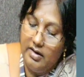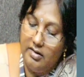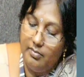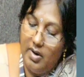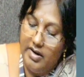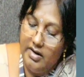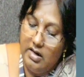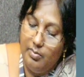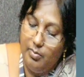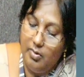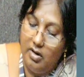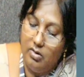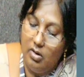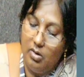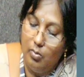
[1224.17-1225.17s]
My tape
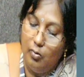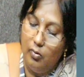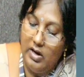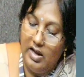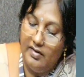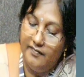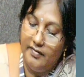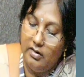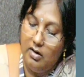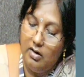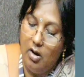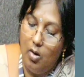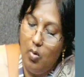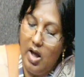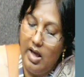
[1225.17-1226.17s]
control move left.
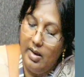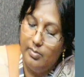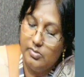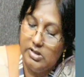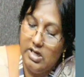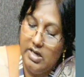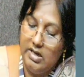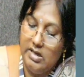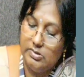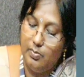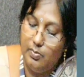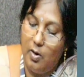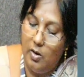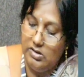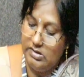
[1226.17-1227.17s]
Now I am seeing
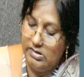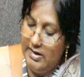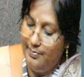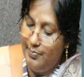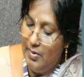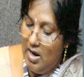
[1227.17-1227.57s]
small c,